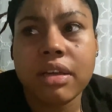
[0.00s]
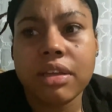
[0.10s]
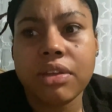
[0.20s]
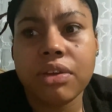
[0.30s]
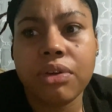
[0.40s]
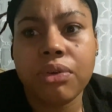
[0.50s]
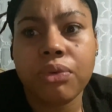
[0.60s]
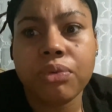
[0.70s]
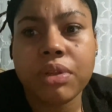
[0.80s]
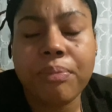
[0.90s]

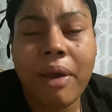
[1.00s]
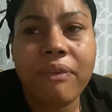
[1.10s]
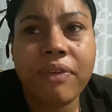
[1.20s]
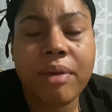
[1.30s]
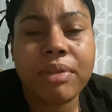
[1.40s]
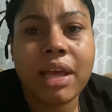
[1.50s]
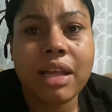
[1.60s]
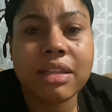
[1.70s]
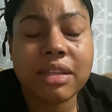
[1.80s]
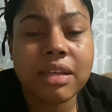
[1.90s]
my family I
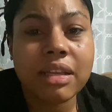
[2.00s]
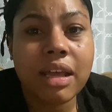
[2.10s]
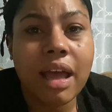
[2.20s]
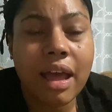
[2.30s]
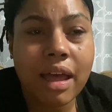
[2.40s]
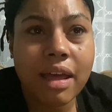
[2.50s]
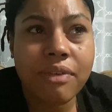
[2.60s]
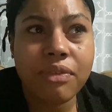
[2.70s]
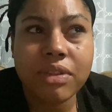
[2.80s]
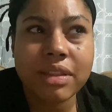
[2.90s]
did have
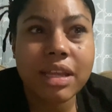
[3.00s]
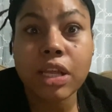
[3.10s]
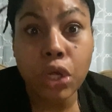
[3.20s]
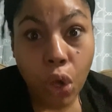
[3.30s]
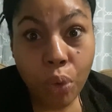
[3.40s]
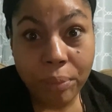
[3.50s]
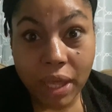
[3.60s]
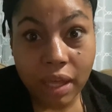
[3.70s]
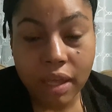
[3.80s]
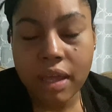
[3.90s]
didn't know
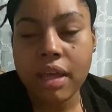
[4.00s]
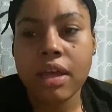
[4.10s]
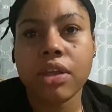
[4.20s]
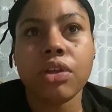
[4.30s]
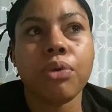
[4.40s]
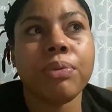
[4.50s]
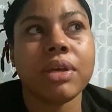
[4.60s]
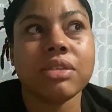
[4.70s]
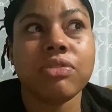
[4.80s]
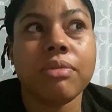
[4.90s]
me,
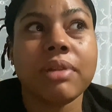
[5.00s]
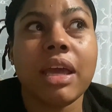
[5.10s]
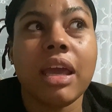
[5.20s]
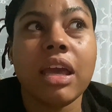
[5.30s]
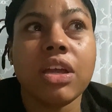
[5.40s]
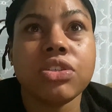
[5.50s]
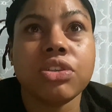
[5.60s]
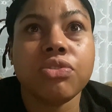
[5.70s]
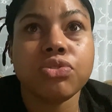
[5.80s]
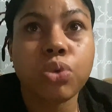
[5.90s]
because from the age
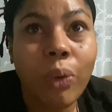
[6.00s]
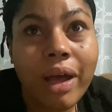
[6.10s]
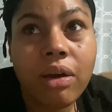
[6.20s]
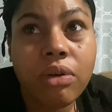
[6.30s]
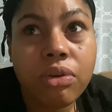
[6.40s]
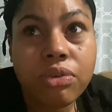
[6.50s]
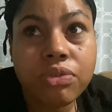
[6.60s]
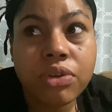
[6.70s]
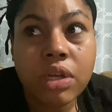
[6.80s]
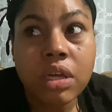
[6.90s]
of
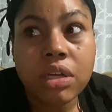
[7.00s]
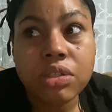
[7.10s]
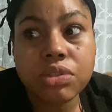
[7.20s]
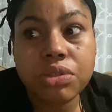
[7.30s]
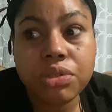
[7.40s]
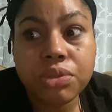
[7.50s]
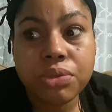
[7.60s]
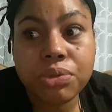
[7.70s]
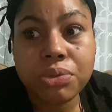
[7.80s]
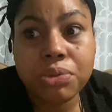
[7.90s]
12
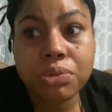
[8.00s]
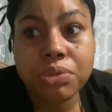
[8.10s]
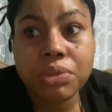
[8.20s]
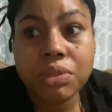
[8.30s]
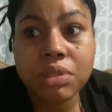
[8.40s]
to